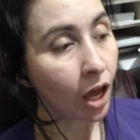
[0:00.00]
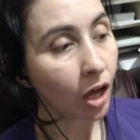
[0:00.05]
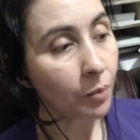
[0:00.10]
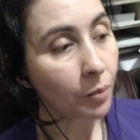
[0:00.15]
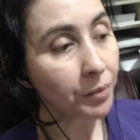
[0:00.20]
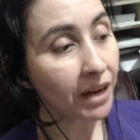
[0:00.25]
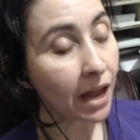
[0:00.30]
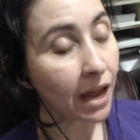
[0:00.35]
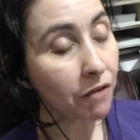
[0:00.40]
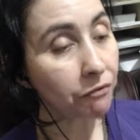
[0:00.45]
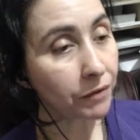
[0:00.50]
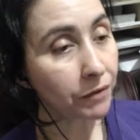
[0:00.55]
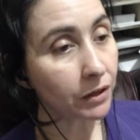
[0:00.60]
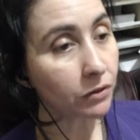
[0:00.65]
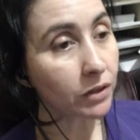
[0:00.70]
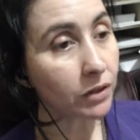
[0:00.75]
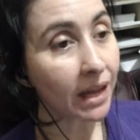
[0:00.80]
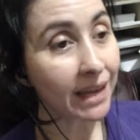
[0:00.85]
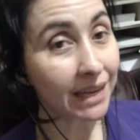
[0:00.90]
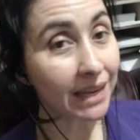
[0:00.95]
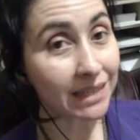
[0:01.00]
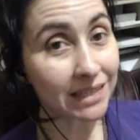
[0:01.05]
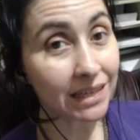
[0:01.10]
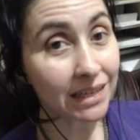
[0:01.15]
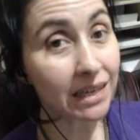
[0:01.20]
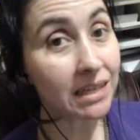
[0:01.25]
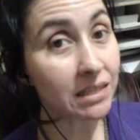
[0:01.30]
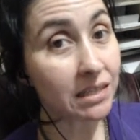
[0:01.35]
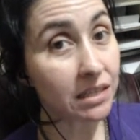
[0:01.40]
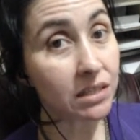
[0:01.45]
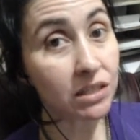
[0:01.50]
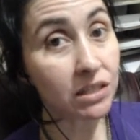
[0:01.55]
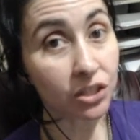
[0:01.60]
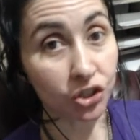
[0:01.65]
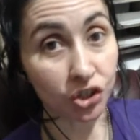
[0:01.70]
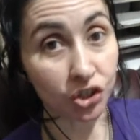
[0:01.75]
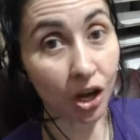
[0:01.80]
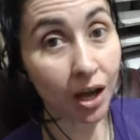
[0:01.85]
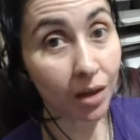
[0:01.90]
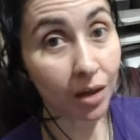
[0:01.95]
But I feel like it did a decent
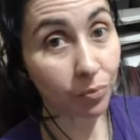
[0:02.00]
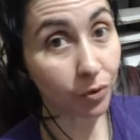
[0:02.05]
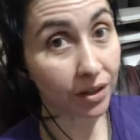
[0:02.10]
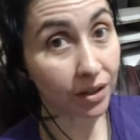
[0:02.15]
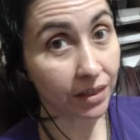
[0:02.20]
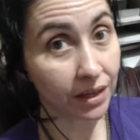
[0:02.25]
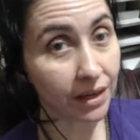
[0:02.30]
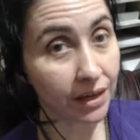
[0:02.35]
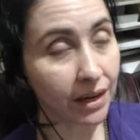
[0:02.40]
job with it,